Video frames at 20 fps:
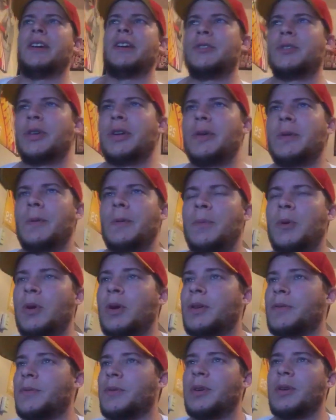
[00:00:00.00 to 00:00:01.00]
Injury
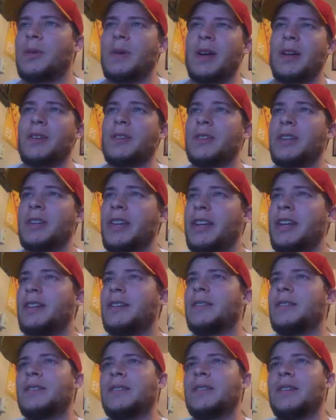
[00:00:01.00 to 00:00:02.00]
report for around the
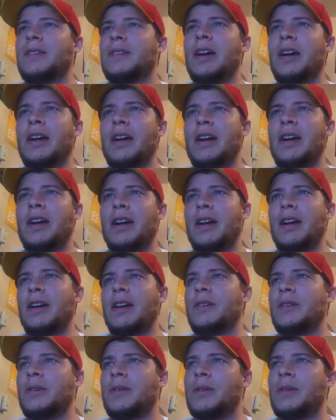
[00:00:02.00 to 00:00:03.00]
league.
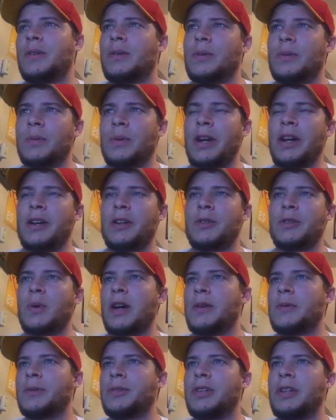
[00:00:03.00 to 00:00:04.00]

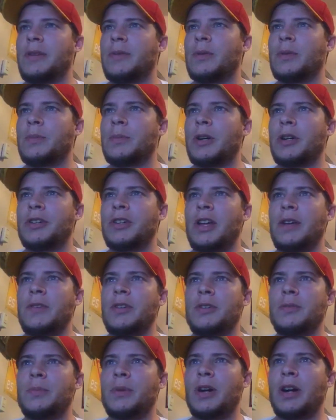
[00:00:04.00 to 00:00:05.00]
Raiders wide receiver
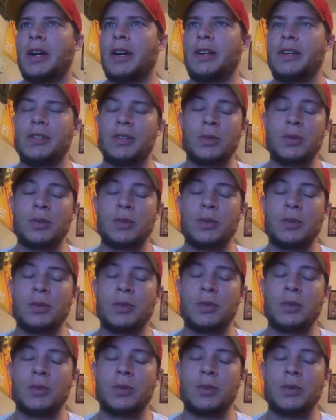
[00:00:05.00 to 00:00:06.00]
Martavius Bryant is
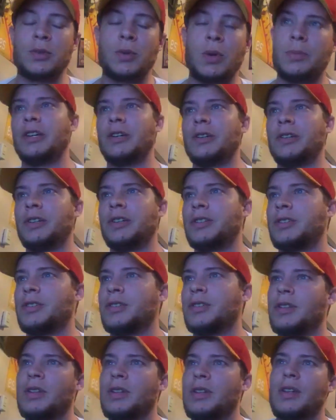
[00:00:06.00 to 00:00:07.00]
questionable with an
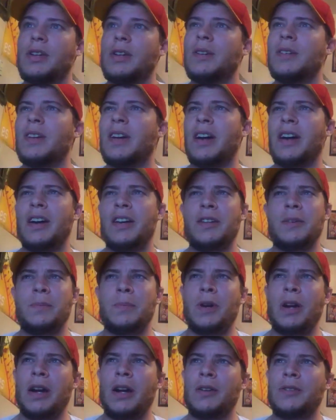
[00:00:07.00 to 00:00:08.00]
illness.
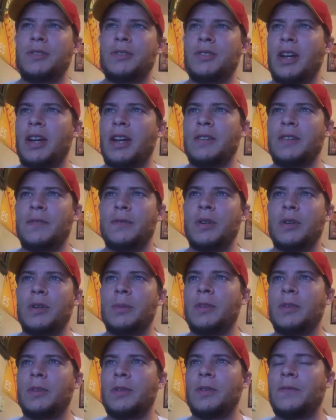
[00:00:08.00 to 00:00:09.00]
The Browns signed the
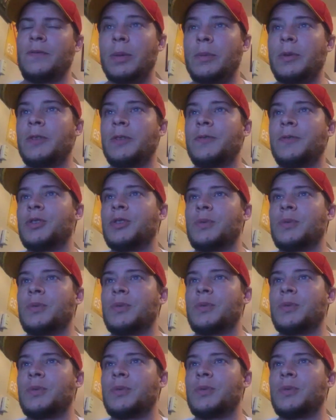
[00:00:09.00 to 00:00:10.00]
former
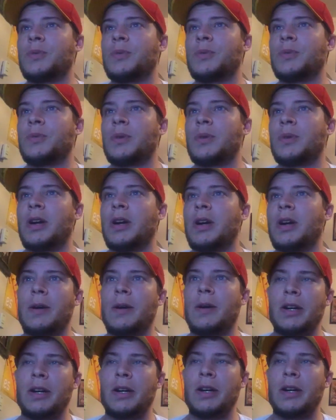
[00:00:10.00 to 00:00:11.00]
first-round pick wideout
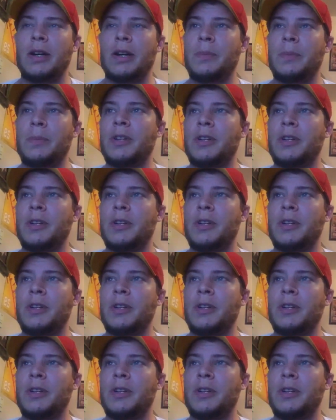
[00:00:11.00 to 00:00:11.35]
Perryman.